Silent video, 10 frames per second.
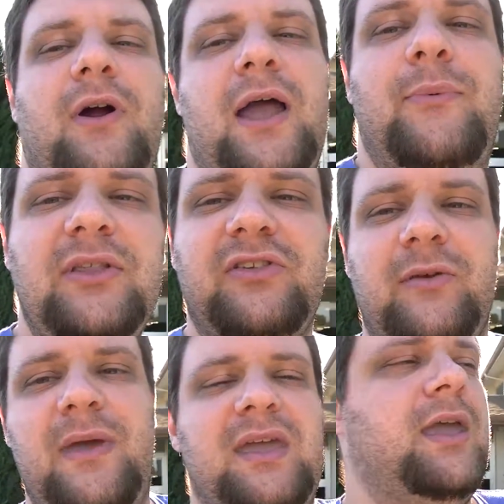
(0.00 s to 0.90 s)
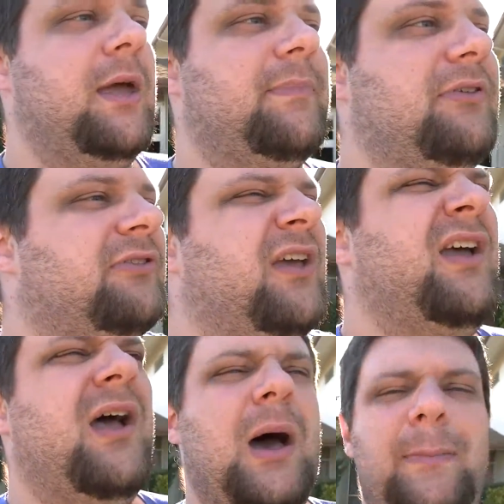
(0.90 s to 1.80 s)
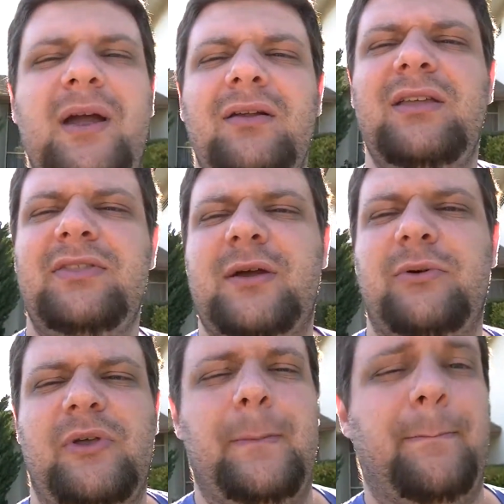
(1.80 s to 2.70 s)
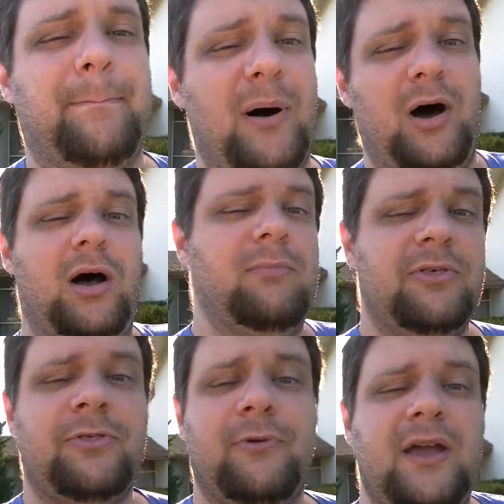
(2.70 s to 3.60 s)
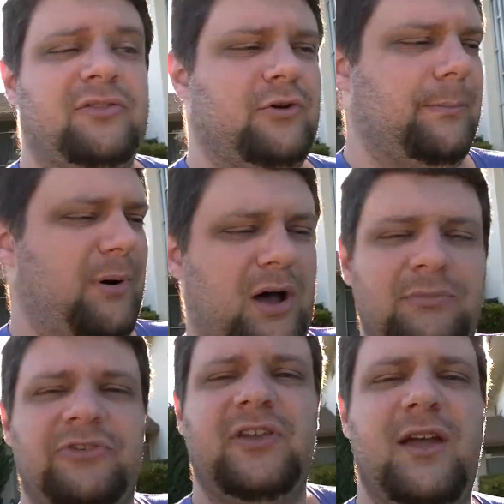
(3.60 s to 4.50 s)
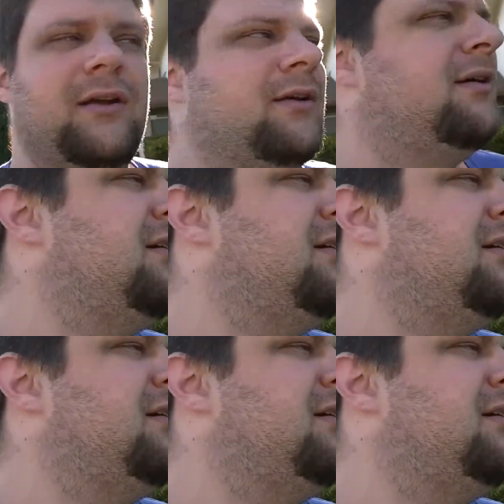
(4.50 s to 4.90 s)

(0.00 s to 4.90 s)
I went to the main campus, apparently there was a bomb threat or a bomb scare.